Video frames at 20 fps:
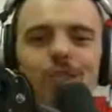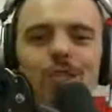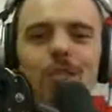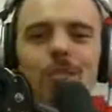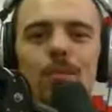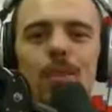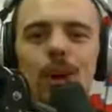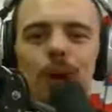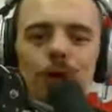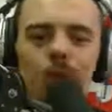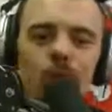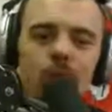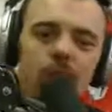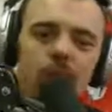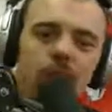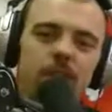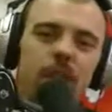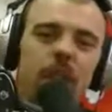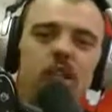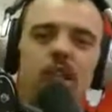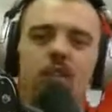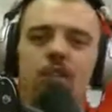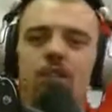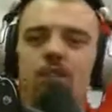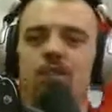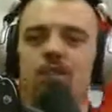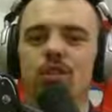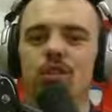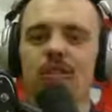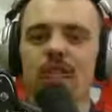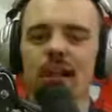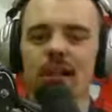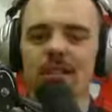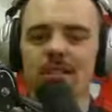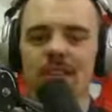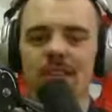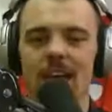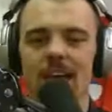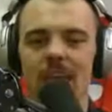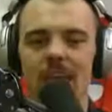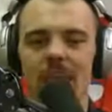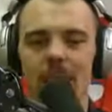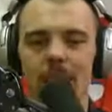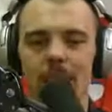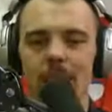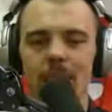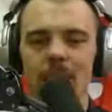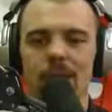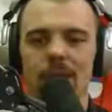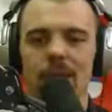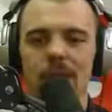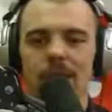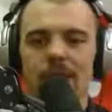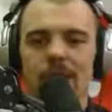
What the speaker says: tomorrow if another 2008 happened.